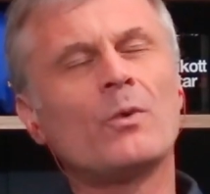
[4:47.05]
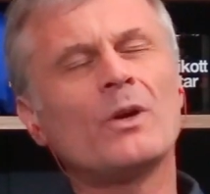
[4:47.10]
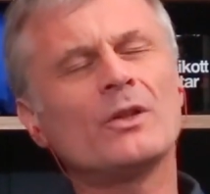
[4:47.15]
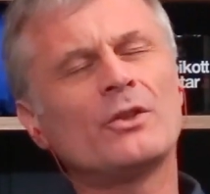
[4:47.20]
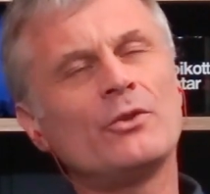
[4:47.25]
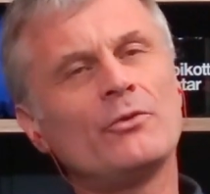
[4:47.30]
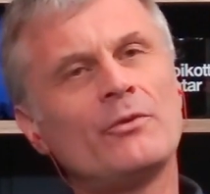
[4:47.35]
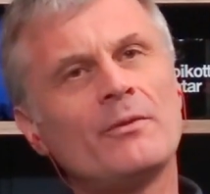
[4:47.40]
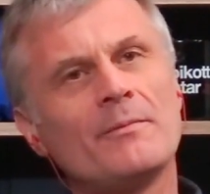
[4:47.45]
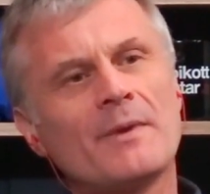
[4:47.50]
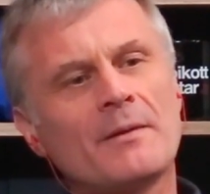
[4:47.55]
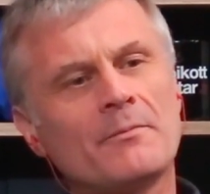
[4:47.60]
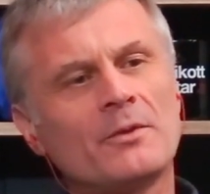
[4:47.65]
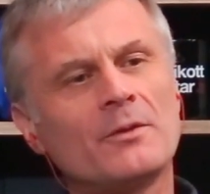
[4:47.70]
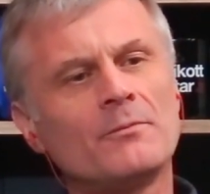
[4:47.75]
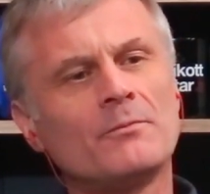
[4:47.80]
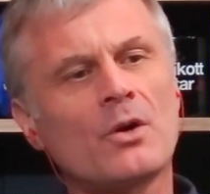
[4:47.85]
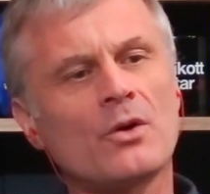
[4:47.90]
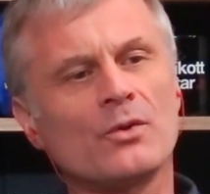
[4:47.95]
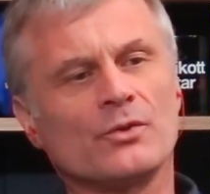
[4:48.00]
What do you
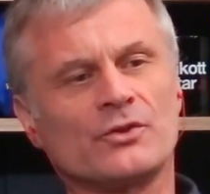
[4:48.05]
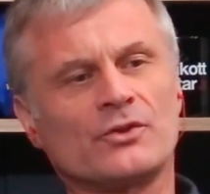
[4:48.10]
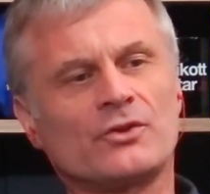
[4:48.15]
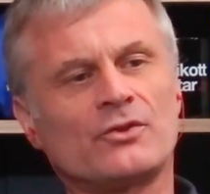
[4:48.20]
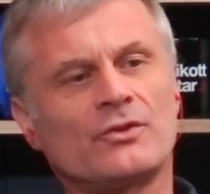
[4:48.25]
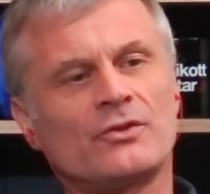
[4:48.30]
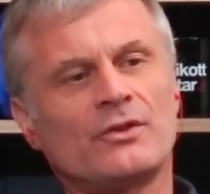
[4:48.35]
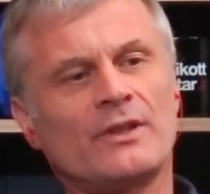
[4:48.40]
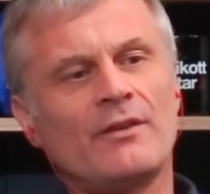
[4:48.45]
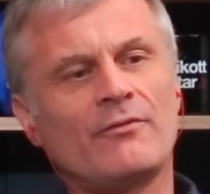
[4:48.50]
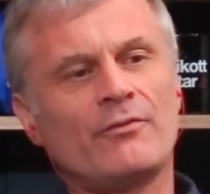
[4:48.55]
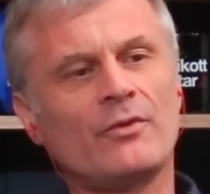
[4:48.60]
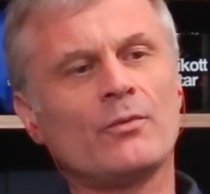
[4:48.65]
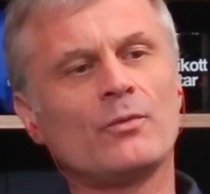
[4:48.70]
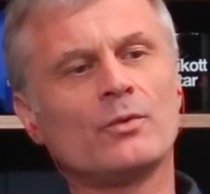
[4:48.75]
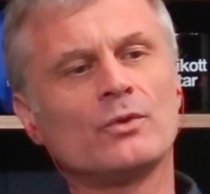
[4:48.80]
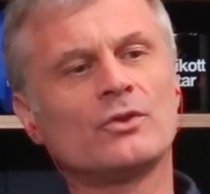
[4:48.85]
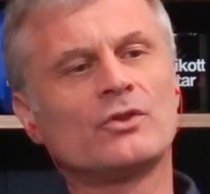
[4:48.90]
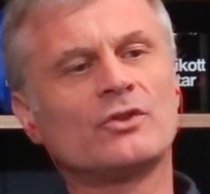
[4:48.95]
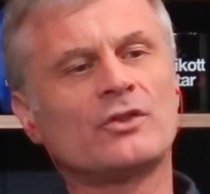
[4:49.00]
remember most, if
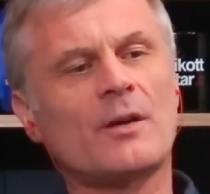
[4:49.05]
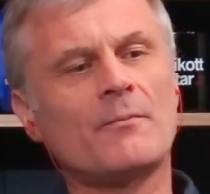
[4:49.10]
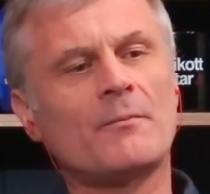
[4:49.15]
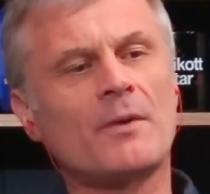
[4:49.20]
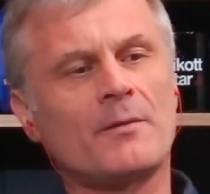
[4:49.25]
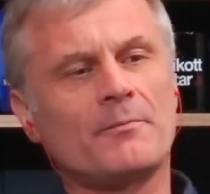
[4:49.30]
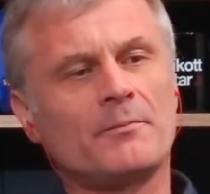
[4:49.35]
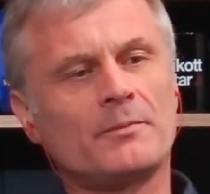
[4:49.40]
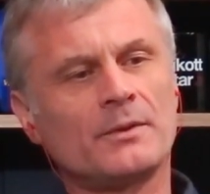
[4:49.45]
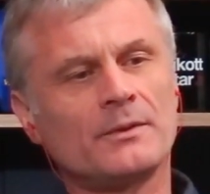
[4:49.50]
you would sum up?